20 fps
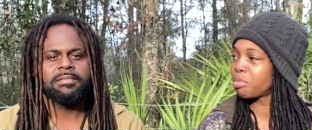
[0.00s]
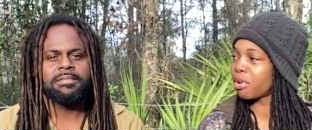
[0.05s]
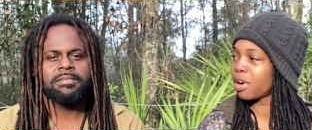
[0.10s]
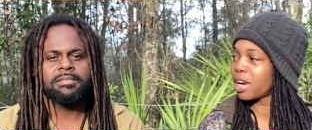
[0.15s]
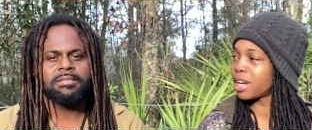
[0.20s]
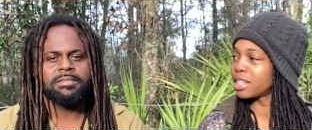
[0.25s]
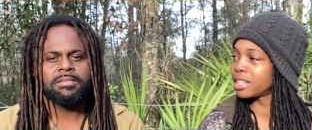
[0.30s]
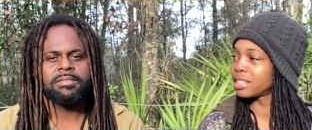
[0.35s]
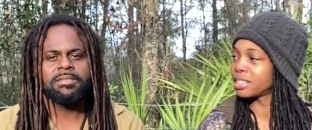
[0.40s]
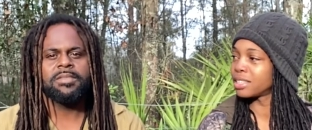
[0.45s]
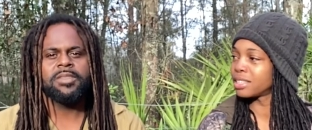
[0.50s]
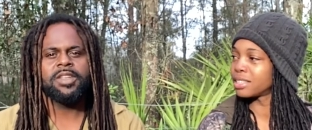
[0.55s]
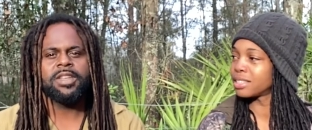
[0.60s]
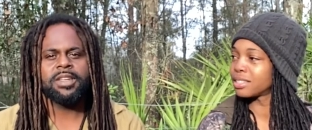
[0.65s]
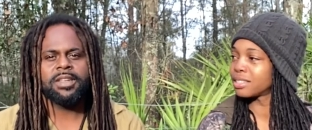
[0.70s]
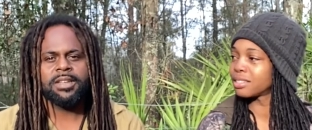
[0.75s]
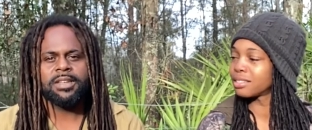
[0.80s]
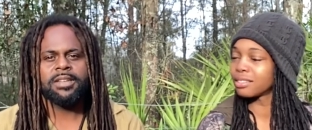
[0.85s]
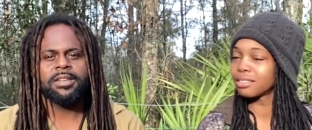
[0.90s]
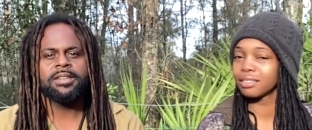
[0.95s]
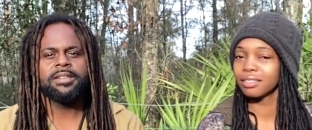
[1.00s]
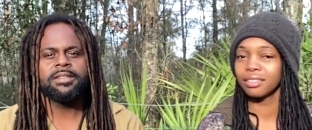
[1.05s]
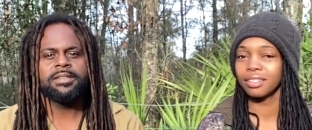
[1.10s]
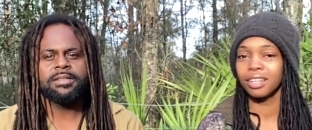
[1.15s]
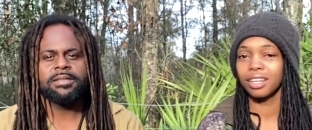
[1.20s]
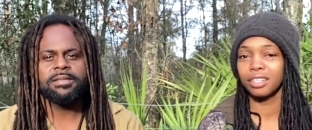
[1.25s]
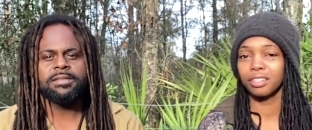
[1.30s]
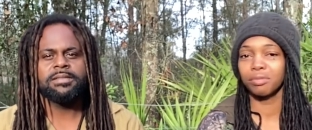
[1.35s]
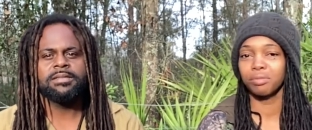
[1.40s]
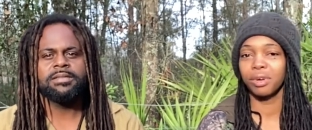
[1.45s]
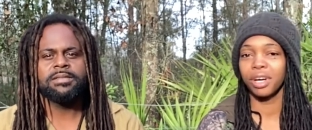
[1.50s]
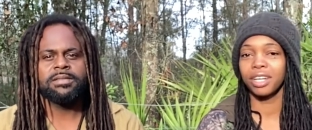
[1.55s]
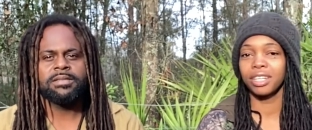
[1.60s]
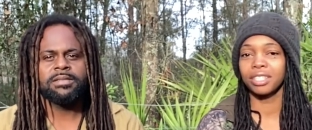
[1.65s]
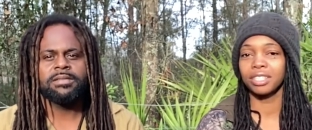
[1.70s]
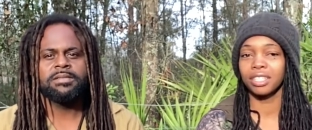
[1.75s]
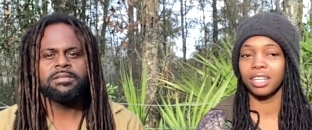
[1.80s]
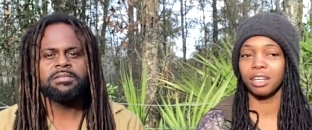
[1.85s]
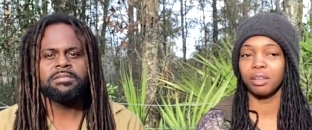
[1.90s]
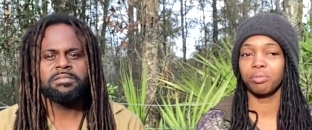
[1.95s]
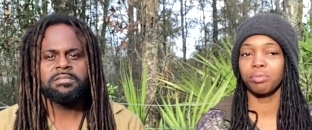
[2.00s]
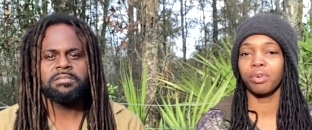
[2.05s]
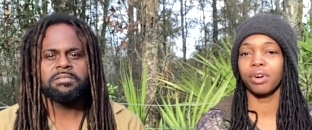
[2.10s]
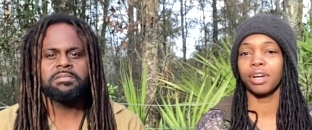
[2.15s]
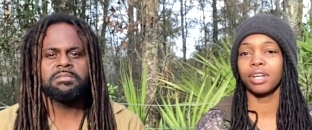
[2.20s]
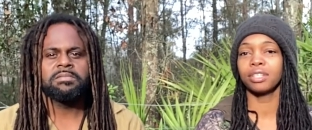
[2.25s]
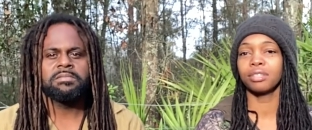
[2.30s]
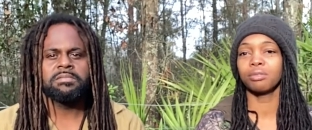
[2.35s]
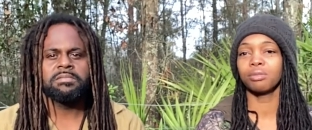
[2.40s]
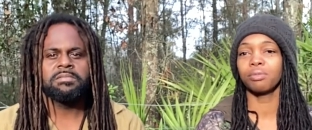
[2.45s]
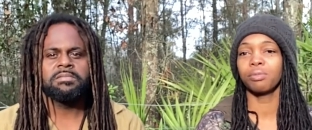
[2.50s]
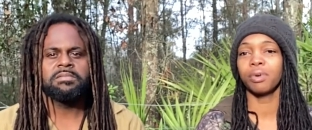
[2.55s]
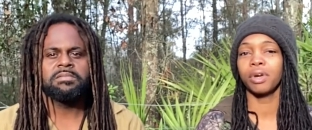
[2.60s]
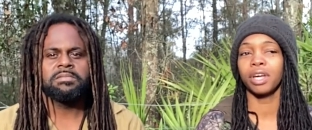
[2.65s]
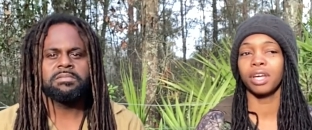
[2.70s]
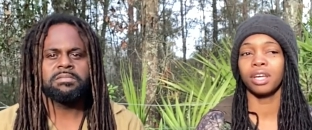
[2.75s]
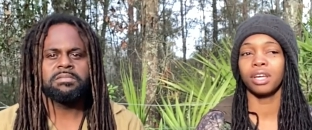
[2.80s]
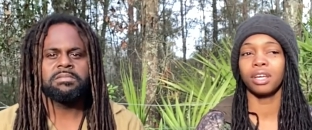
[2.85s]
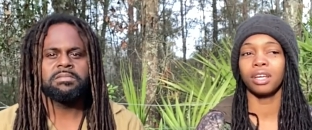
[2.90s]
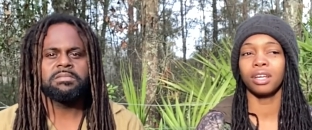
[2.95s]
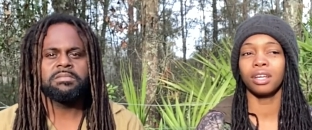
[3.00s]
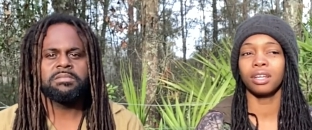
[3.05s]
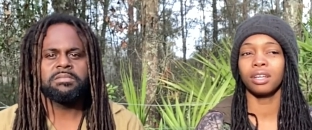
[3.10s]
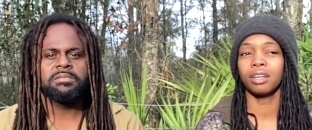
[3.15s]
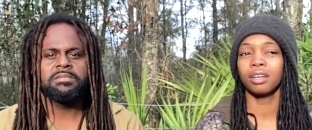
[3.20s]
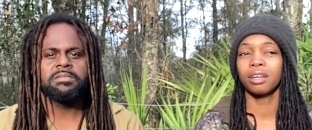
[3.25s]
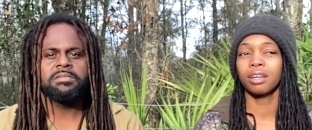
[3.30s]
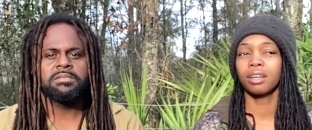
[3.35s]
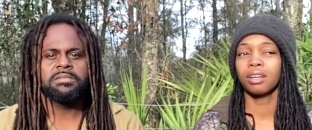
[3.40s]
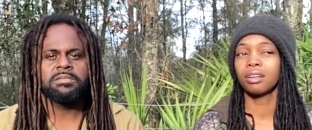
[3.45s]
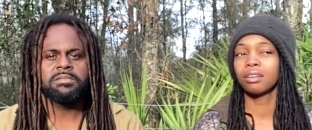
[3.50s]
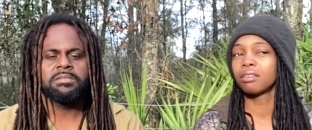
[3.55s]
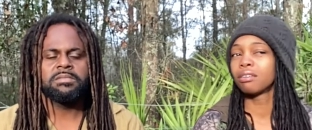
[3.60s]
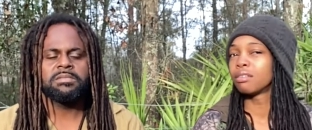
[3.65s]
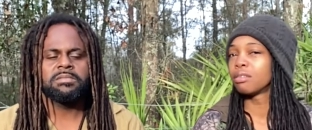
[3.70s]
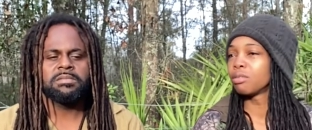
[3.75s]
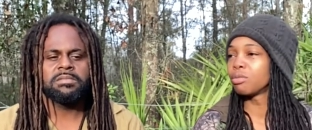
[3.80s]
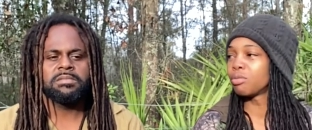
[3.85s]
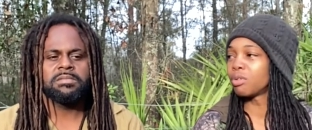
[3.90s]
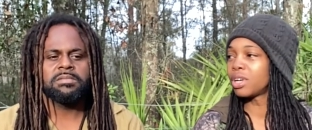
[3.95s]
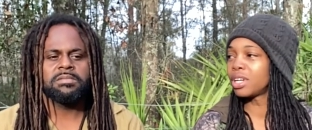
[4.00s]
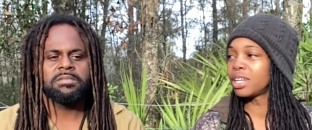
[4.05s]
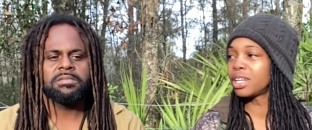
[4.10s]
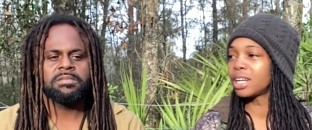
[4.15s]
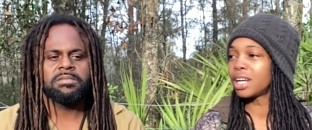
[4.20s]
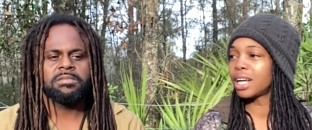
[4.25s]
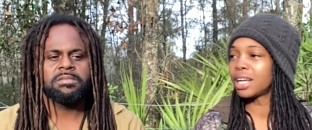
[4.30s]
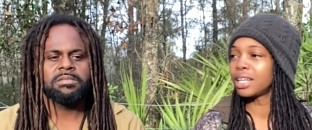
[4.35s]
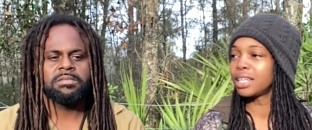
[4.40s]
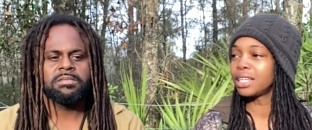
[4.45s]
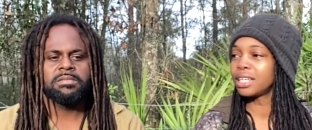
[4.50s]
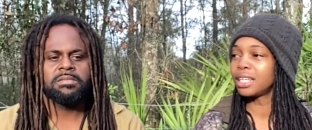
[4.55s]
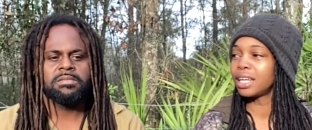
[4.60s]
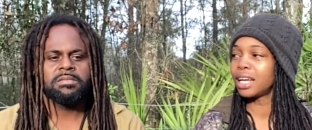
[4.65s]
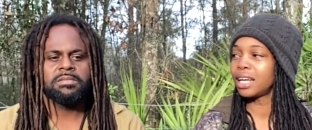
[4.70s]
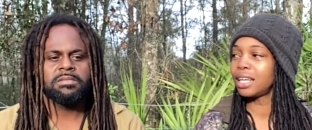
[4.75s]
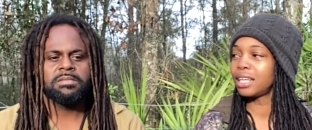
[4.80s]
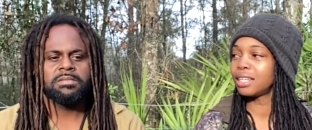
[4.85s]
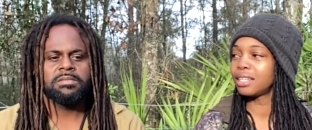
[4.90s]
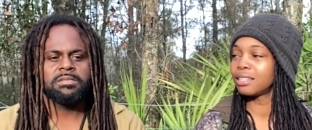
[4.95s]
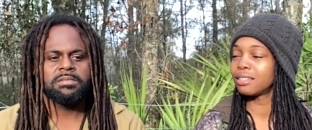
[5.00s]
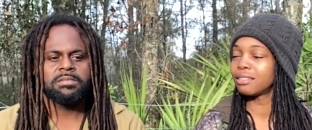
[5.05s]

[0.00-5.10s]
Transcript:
Speaker 1: price. Yeah. Yeah, it was about the same price. We paid $198